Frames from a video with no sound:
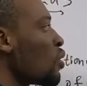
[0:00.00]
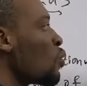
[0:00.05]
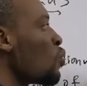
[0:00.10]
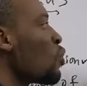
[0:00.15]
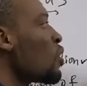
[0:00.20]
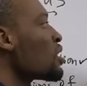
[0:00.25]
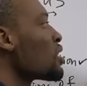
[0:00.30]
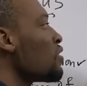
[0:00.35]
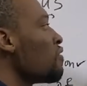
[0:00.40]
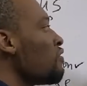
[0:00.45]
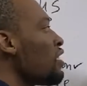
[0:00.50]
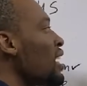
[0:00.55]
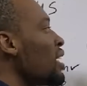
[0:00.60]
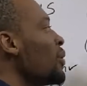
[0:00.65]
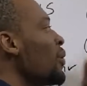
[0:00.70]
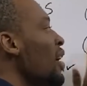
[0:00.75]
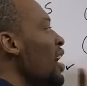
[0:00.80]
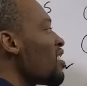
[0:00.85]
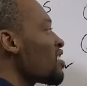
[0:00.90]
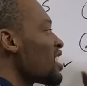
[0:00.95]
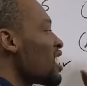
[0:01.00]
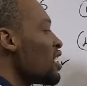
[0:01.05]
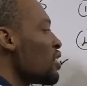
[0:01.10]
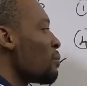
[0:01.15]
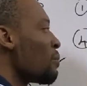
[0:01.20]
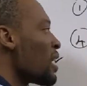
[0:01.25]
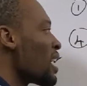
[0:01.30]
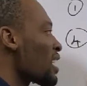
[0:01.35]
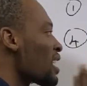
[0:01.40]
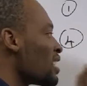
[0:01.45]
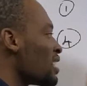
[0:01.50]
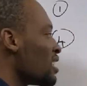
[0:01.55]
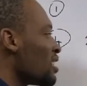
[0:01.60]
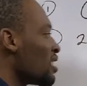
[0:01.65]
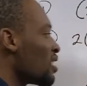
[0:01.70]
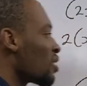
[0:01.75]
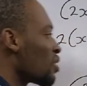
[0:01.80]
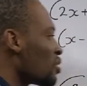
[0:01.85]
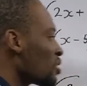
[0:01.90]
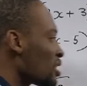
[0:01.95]
Once the value outside the bracket is
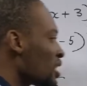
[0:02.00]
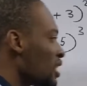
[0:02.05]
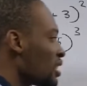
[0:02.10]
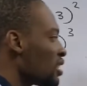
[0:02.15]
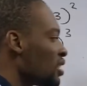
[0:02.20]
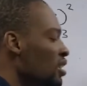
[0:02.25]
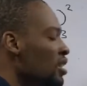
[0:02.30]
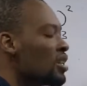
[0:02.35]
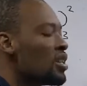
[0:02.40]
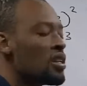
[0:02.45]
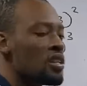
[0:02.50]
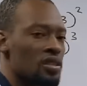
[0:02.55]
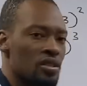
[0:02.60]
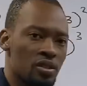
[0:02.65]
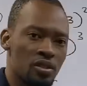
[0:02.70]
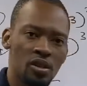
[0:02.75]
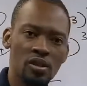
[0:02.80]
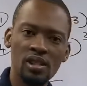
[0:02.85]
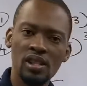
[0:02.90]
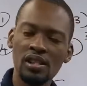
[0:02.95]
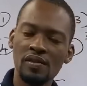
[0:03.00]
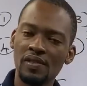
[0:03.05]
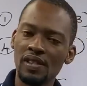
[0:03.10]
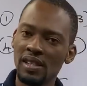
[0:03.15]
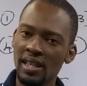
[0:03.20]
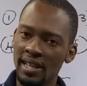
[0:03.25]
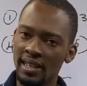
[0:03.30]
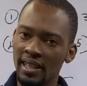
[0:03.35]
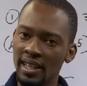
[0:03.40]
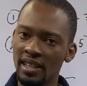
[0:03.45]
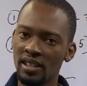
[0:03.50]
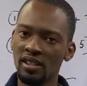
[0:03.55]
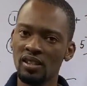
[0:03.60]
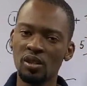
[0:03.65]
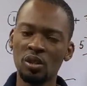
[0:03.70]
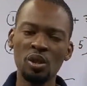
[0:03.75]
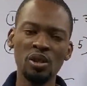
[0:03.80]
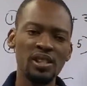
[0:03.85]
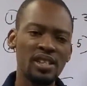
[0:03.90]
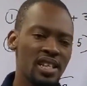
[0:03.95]
a constant, just leave it like that.
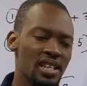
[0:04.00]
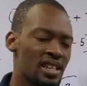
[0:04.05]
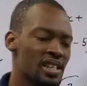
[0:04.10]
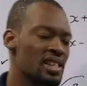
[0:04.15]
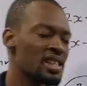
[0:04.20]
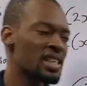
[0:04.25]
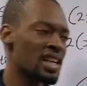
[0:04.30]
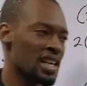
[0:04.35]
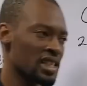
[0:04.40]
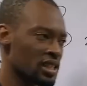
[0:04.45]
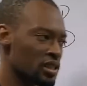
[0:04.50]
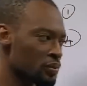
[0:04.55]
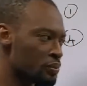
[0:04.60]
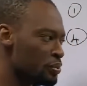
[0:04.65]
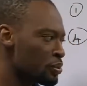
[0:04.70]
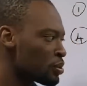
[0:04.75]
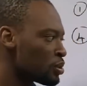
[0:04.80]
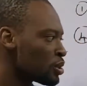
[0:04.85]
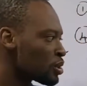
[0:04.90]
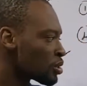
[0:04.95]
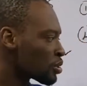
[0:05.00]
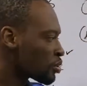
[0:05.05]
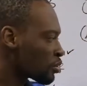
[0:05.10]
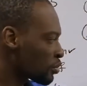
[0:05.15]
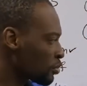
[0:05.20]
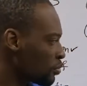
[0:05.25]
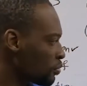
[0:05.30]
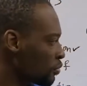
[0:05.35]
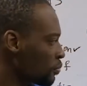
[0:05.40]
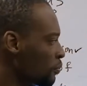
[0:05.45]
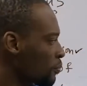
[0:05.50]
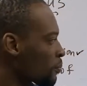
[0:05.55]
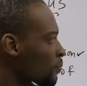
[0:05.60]
Don't take it as a product rule.